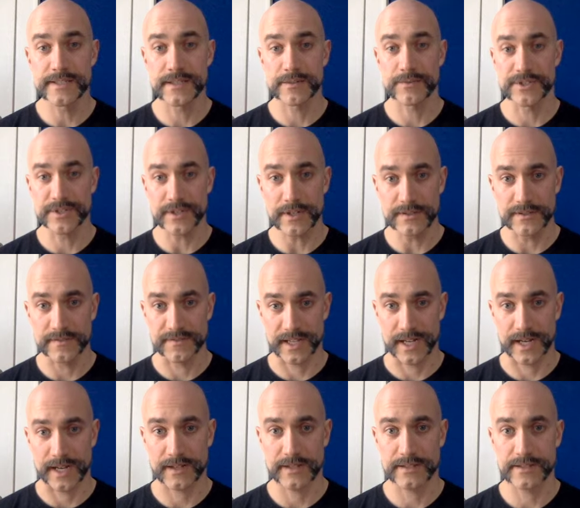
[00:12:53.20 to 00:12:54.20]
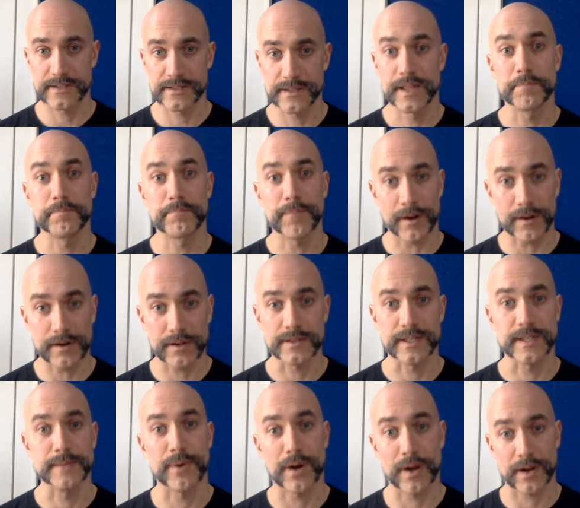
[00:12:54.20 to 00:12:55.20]
a result of Locke's that
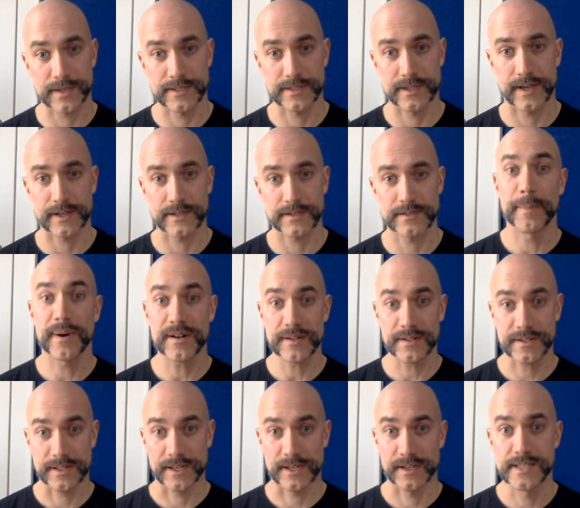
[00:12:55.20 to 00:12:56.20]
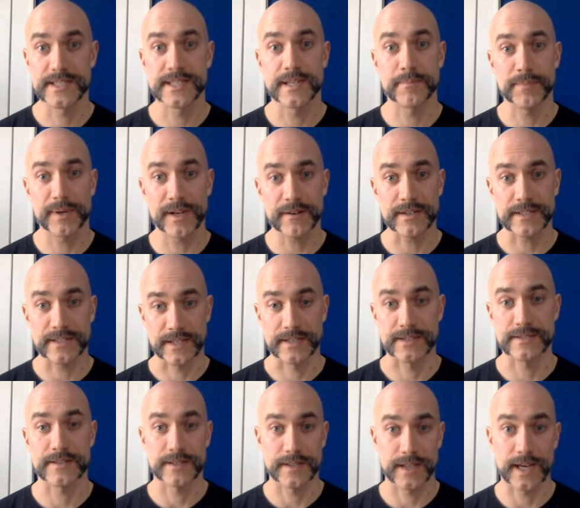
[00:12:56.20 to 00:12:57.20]
Berkeley balks at. Berkeley is an
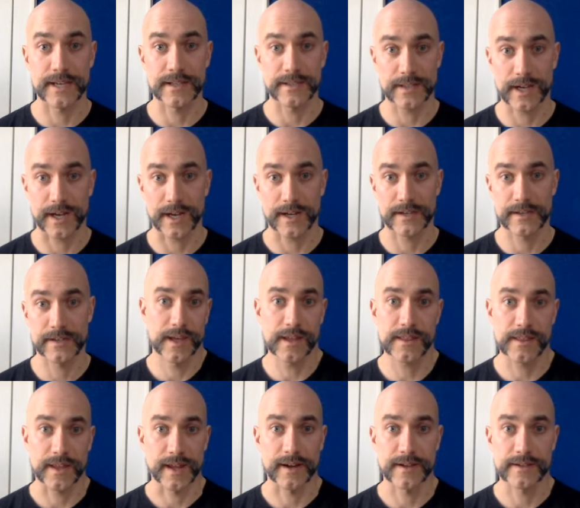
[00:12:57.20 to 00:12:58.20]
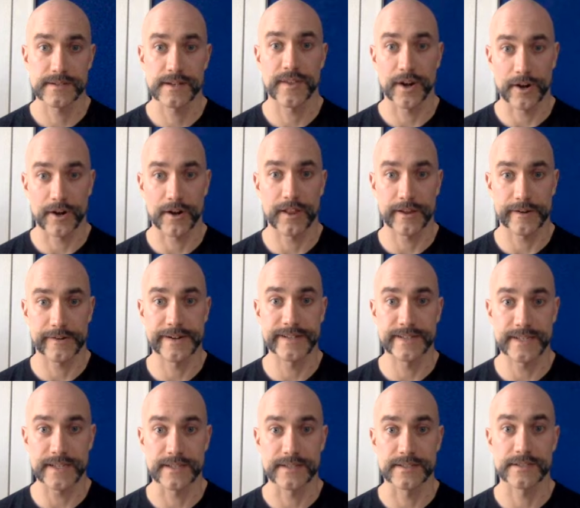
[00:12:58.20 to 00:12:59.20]
empiricist like Locke. He thinks that all our
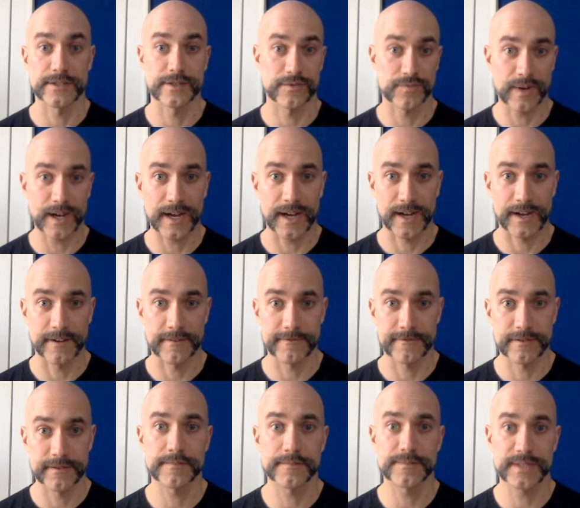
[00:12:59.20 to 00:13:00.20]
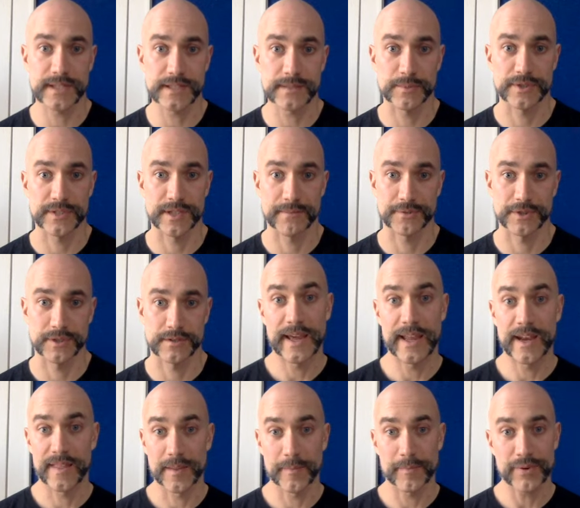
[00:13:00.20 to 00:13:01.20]
ideas derive from sense perception. And
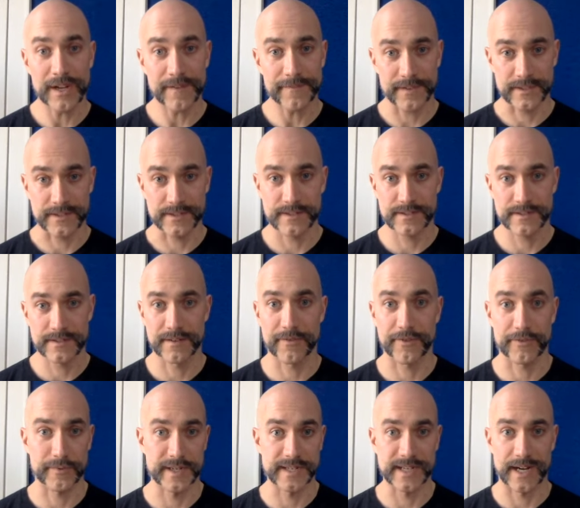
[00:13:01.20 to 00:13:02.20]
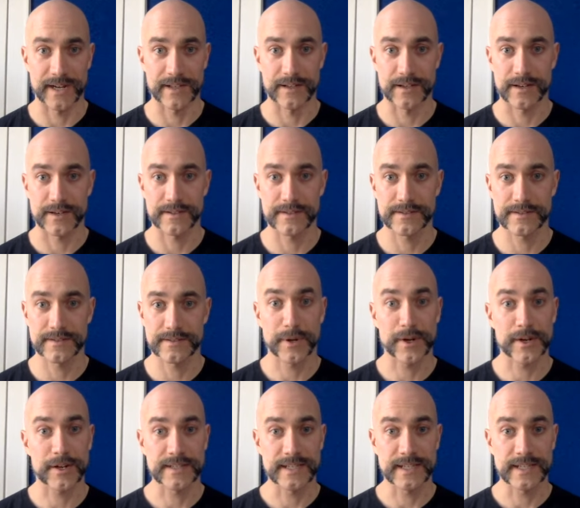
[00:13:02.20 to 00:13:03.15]
in the preface of Three Dialogues, Berkeley